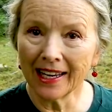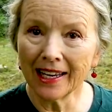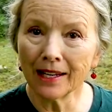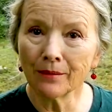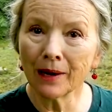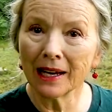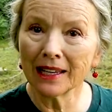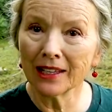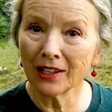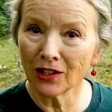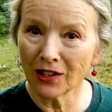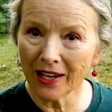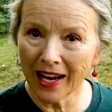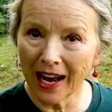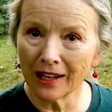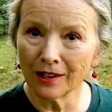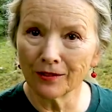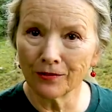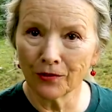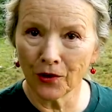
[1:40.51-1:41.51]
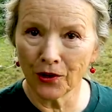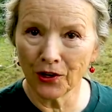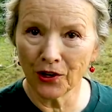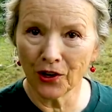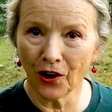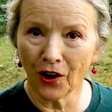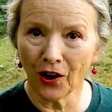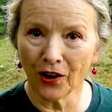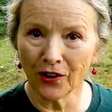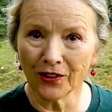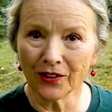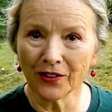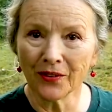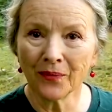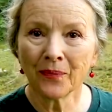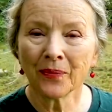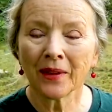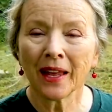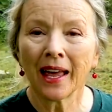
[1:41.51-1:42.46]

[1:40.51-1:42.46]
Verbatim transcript: in my little California garden.